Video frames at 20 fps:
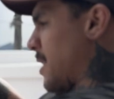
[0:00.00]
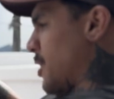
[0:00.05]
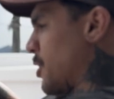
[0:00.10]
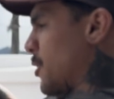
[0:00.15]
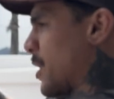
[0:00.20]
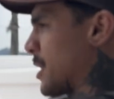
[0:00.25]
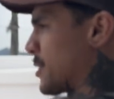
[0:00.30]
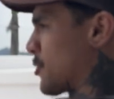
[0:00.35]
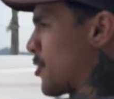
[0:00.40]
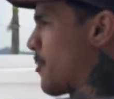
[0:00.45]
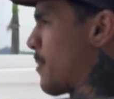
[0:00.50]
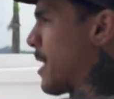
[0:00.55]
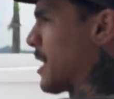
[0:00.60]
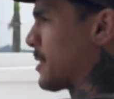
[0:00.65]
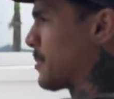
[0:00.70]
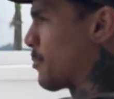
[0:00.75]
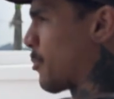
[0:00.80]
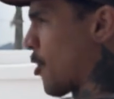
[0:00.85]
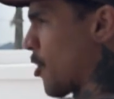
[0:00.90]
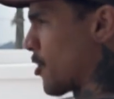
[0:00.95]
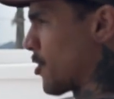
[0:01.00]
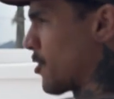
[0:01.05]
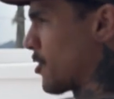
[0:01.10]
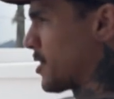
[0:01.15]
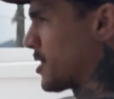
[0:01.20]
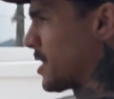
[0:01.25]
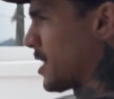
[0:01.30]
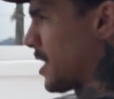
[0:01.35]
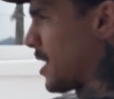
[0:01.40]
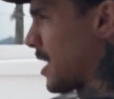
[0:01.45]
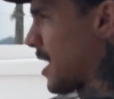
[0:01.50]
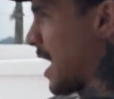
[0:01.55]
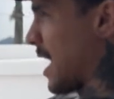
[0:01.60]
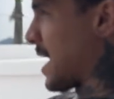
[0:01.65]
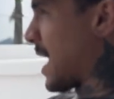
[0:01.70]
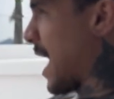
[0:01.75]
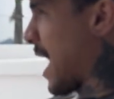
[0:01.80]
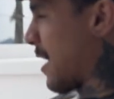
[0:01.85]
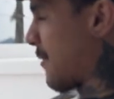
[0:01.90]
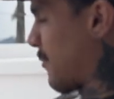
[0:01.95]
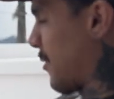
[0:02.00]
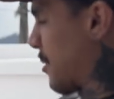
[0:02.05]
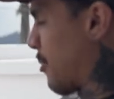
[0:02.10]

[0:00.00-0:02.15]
you guys are all my partners, and every